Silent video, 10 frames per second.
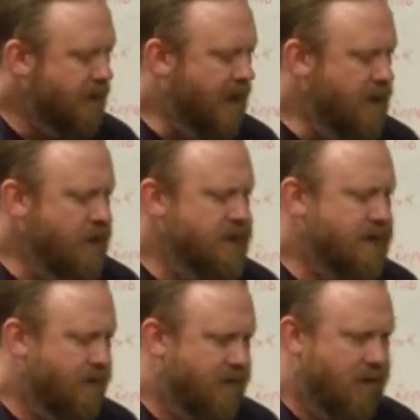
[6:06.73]
And I
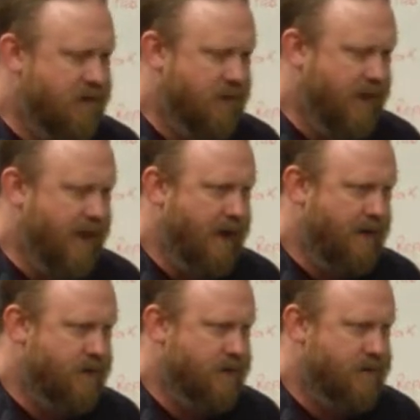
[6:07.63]
used it the first
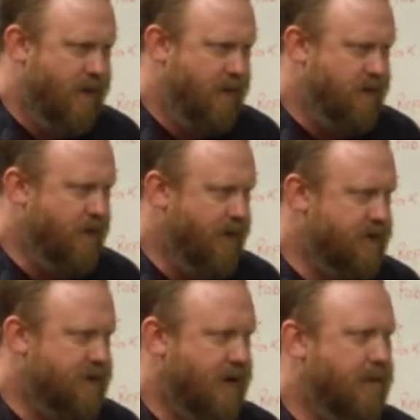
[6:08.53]
weekend. This was maybe 2
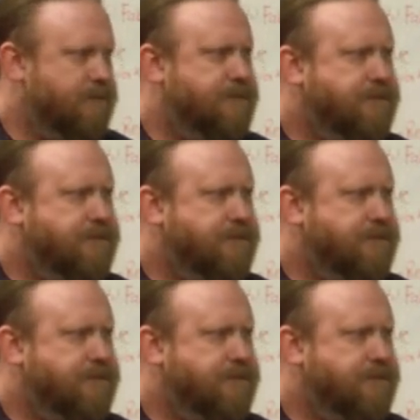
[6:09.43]
weeks ago.